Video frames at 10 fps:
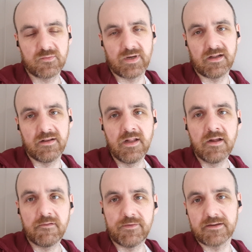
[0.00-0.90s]
Well,
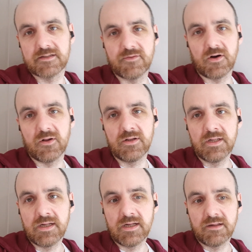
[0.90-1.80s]
first of all,
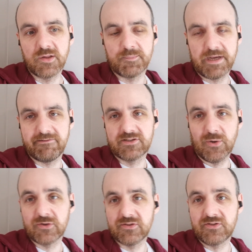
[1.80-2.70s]
the period
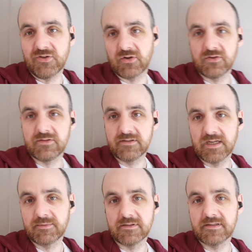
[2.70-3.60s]
sources do not use these
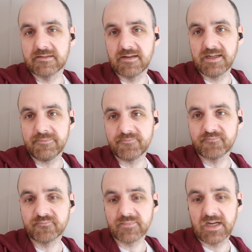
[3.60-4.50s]
terms consistently
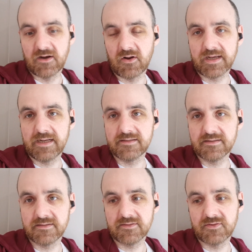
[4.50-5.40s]
in a lot of
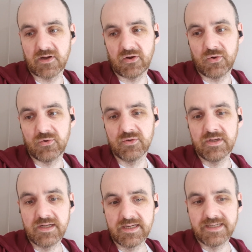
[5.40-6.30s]
cases, so
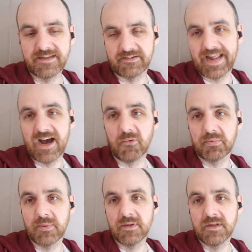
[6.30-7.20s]
it doesn't help,